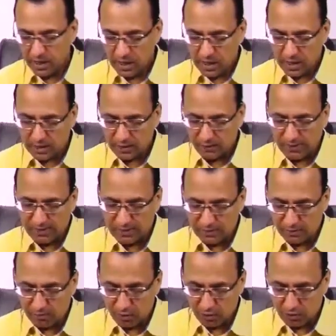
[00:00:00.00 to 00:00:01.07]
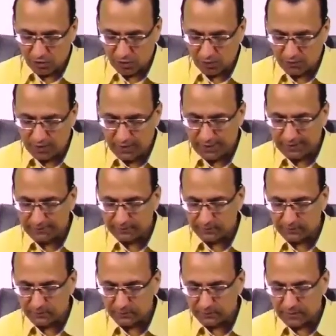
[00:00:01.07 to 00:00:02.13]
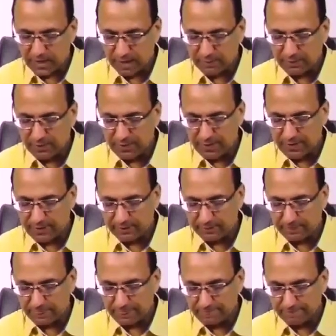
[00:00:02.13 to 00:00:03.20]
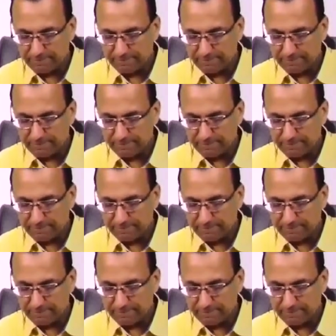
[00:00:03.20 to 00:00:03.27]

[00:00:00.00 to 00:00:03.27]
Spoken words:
Otherwise, most of the epithelium